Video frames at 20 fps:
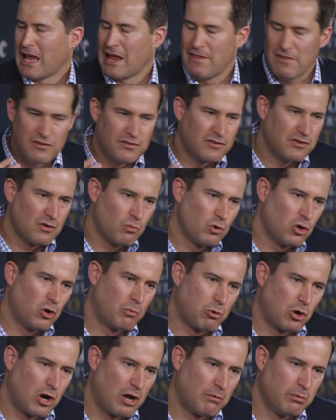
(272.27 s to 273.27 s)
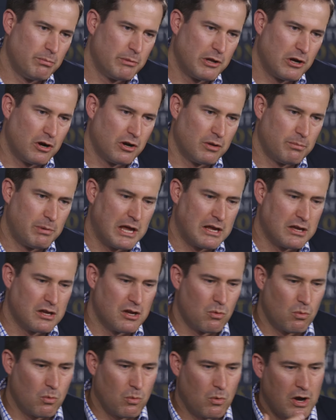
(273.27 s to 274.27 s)
And this is a real problem in our debate.
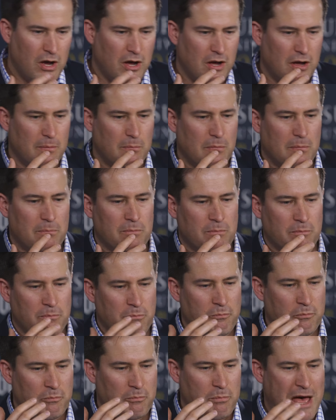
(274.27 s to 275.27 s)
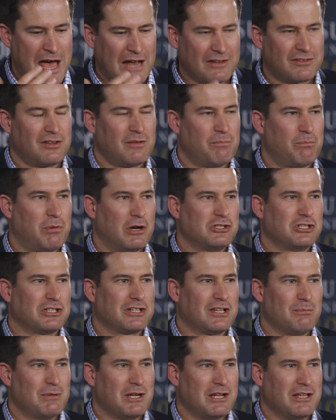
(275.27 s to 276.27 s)
You know, um, back to the
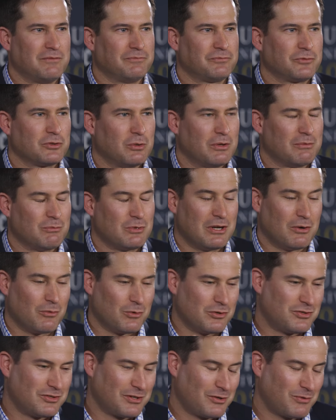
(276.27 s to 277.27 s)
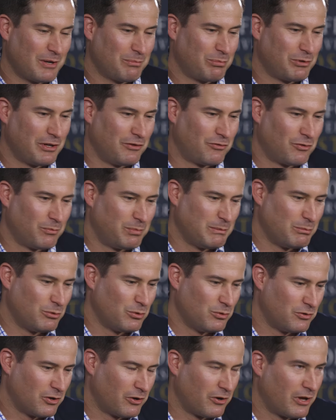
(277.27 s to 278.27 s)
budget committee, you know, which is a great place for
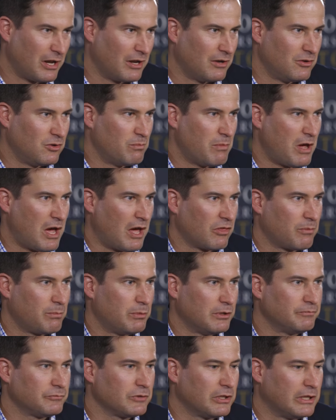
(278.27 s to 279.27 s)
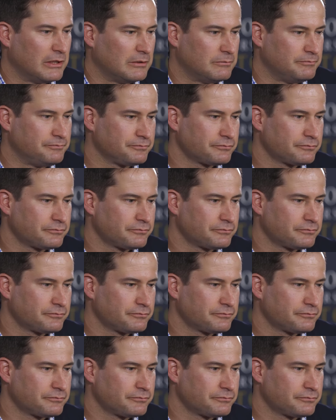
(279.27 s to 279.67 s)
people who don't know how to do math. But um,